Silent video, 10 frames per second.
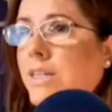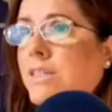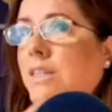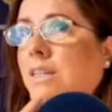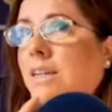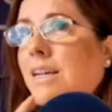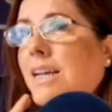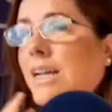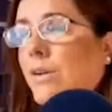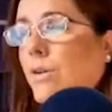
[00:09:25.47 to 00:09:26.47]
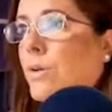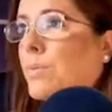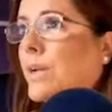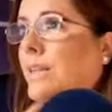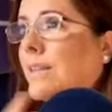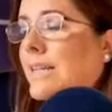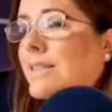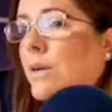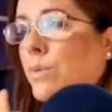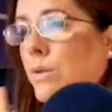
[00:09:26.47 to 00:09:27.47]
trying to incorporate
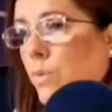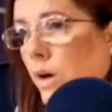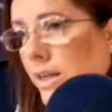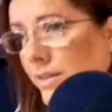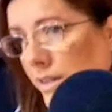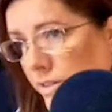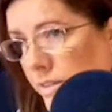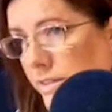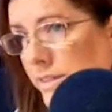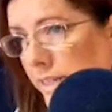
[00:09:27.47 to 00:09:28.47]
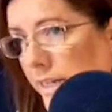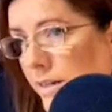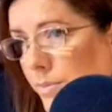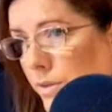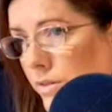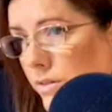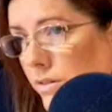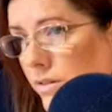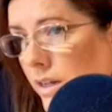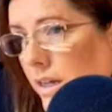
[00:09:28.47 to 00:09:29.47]
things that will work and that are sustainable.